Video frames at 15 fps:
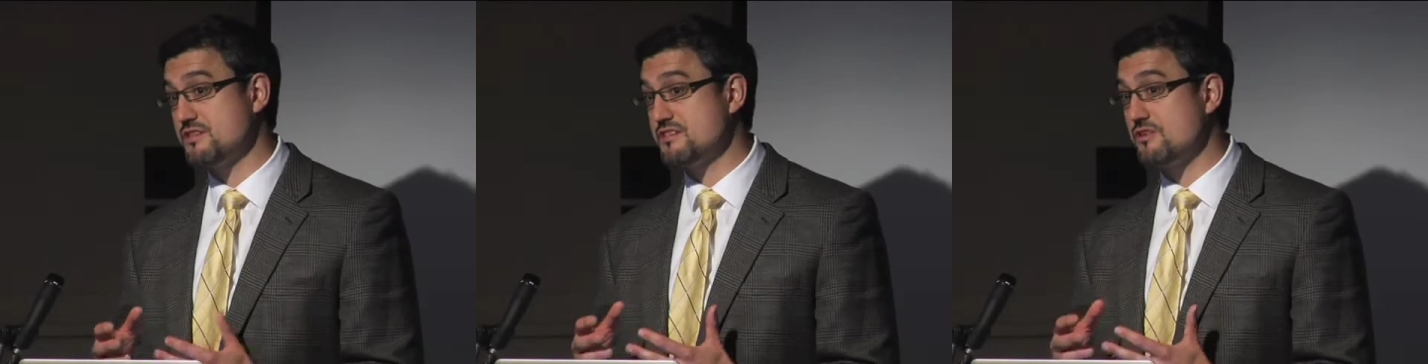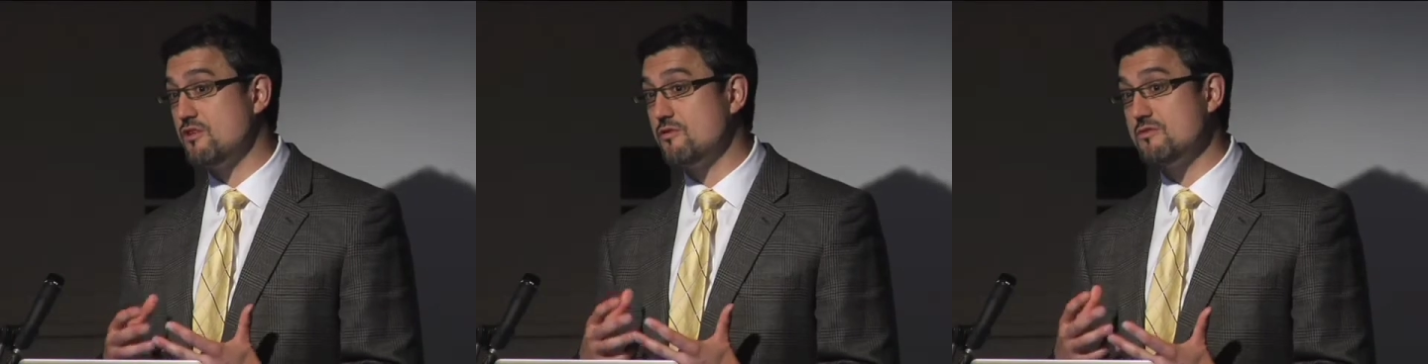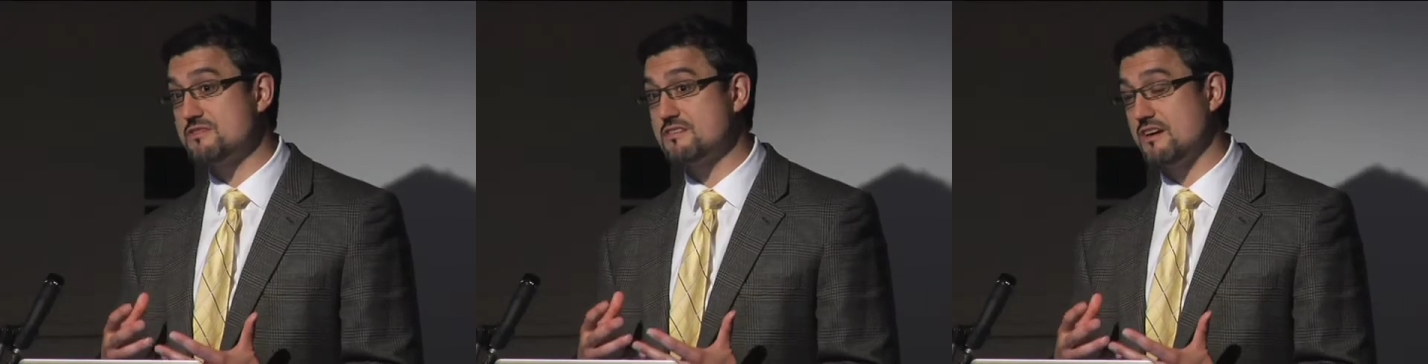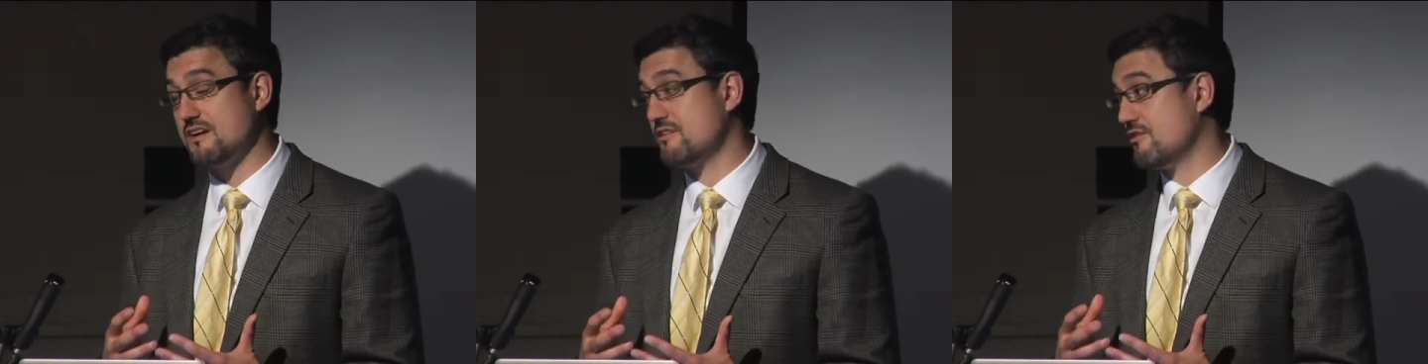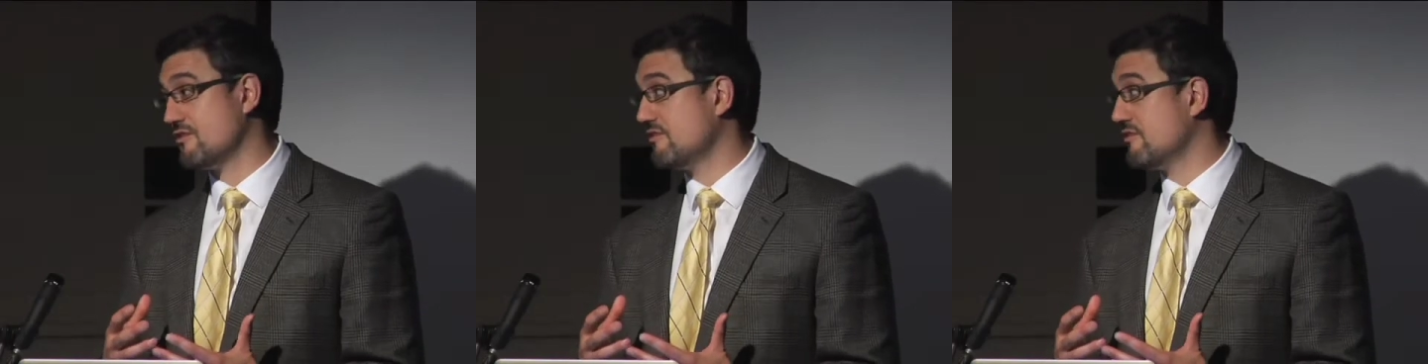is almost
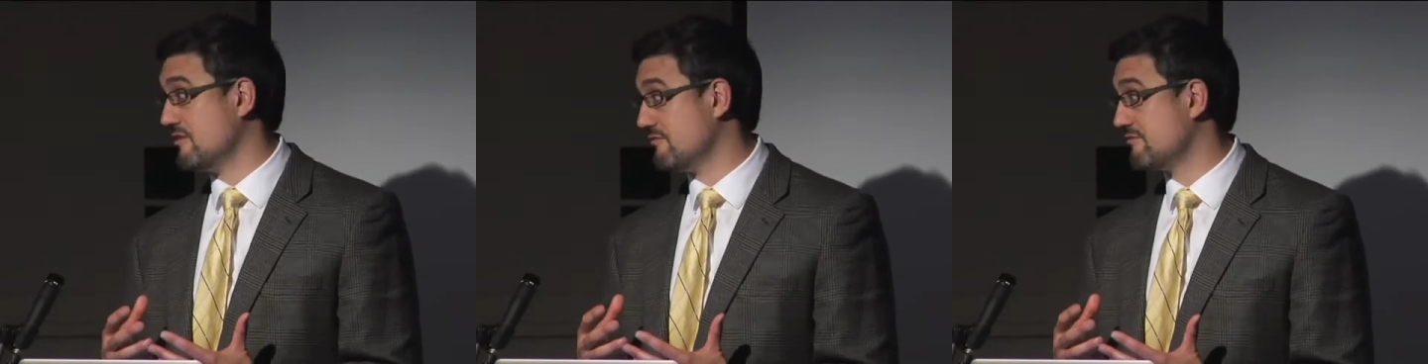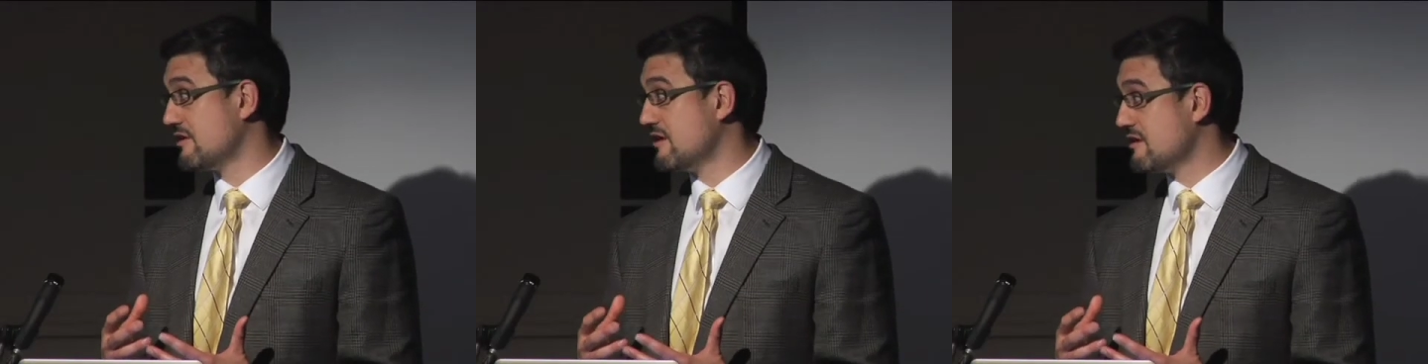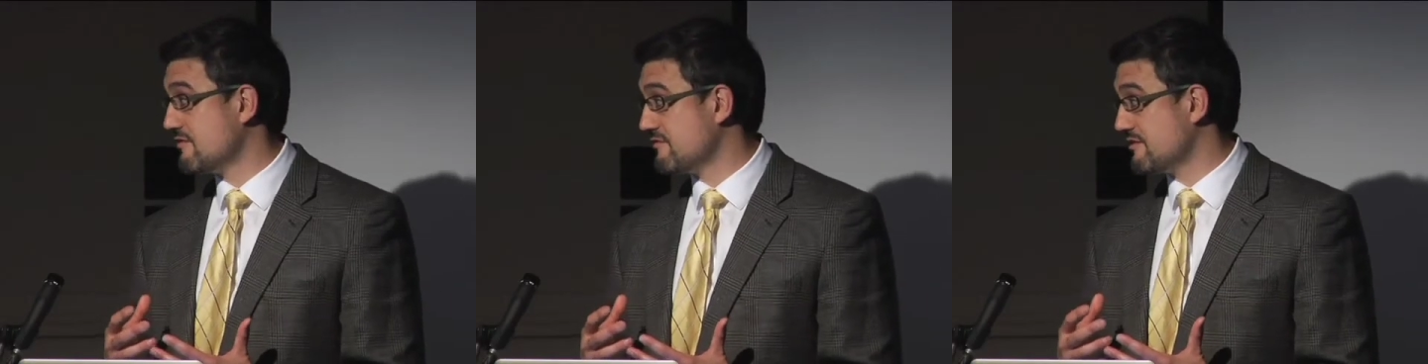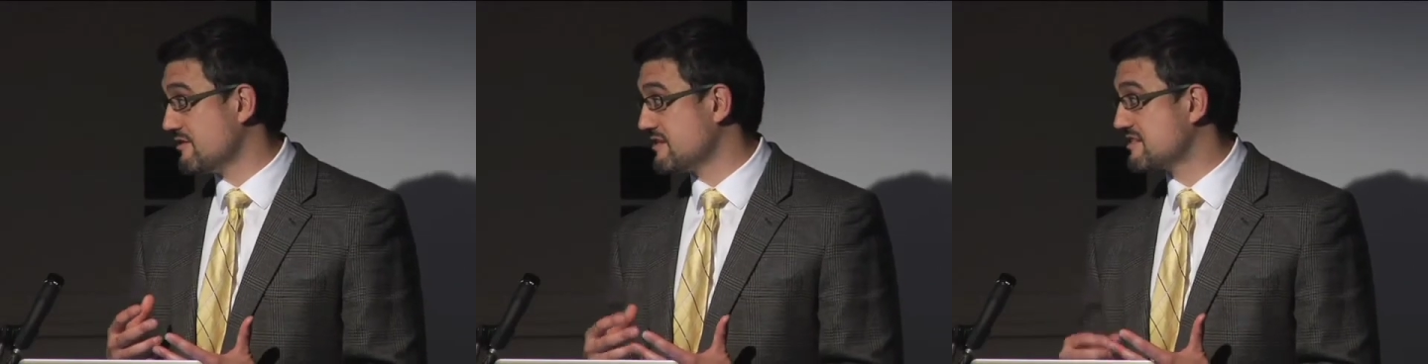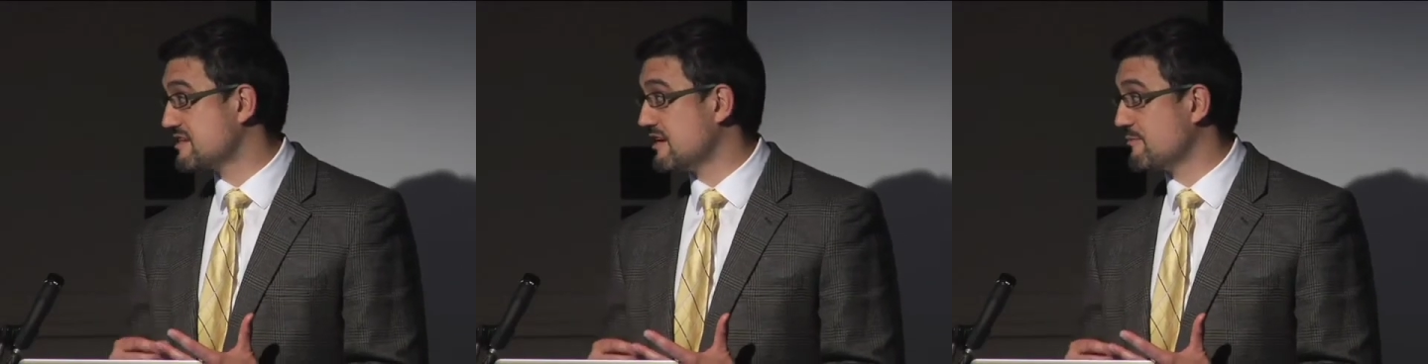unheard of for
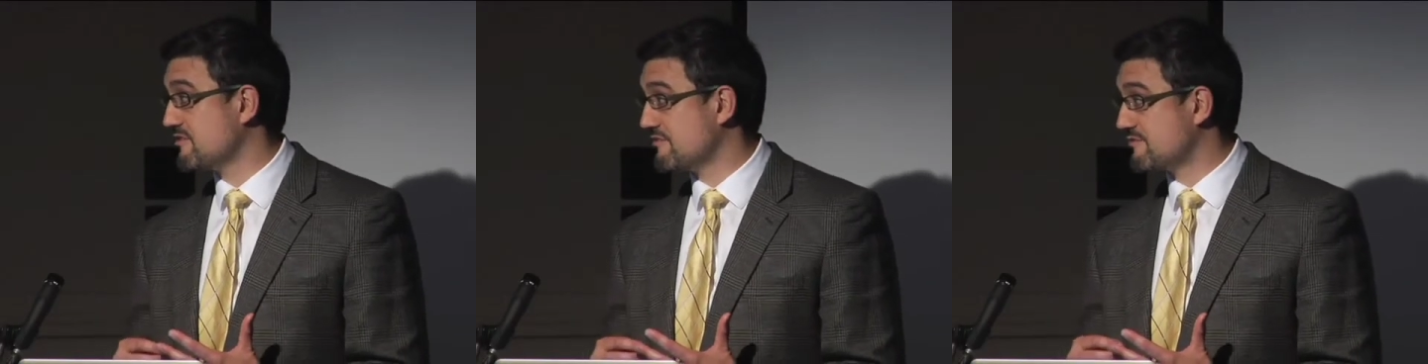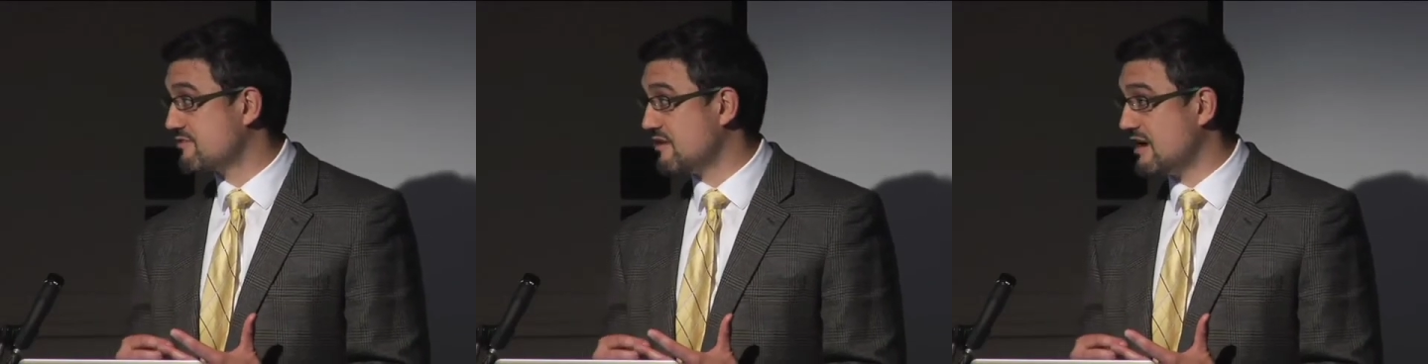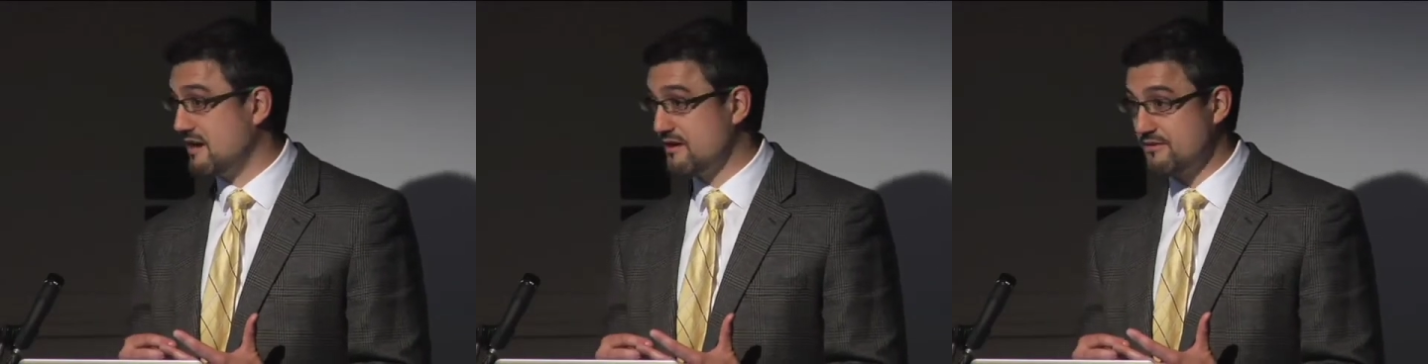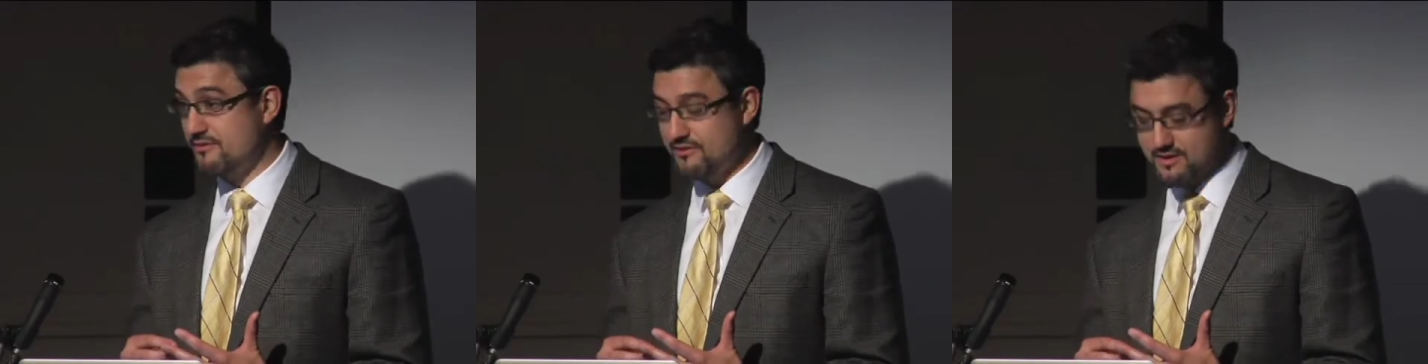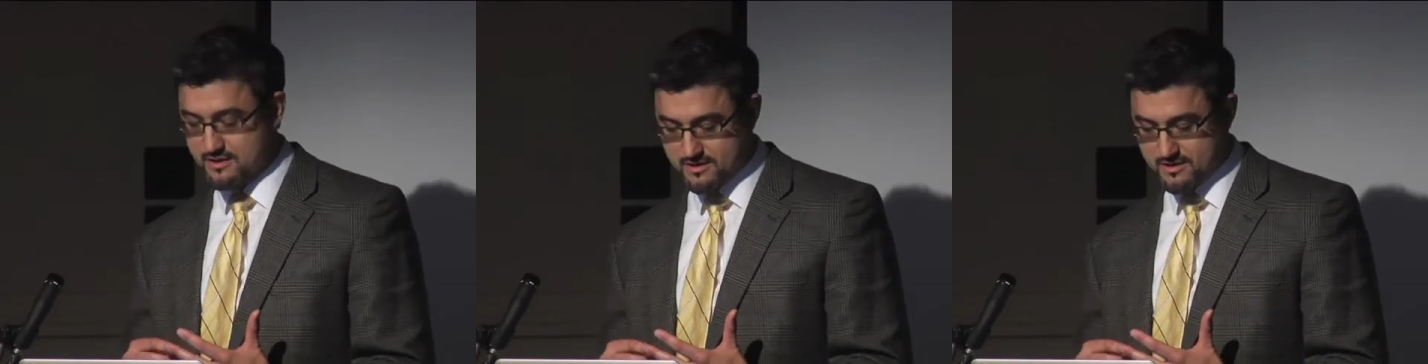these types of trials.